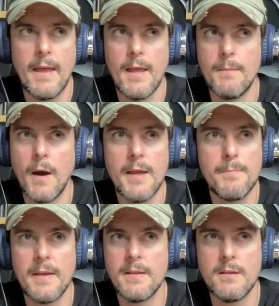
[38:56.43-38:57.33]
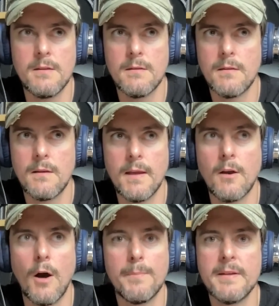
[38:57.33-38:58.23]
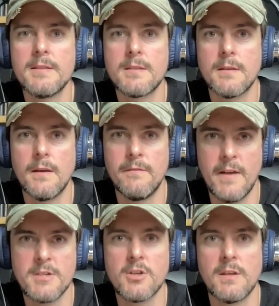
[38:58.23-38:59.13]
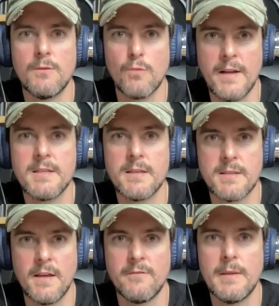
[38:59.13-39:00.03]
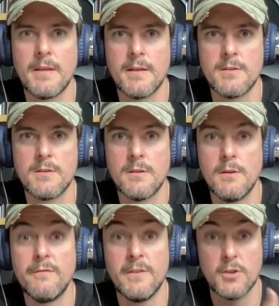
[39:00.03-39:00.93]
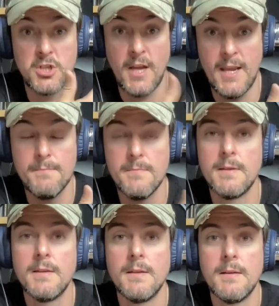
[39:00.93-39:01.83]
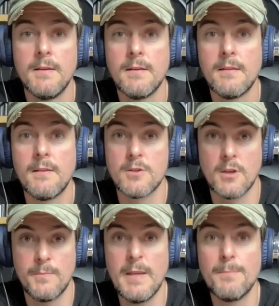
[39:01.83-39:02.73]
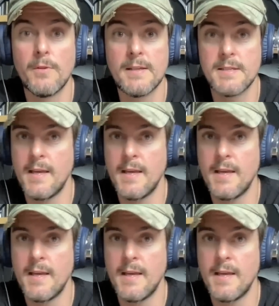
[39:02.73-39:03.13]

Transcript: In my opinion, incompetence eventually rights itself because you feel shame. There's other people that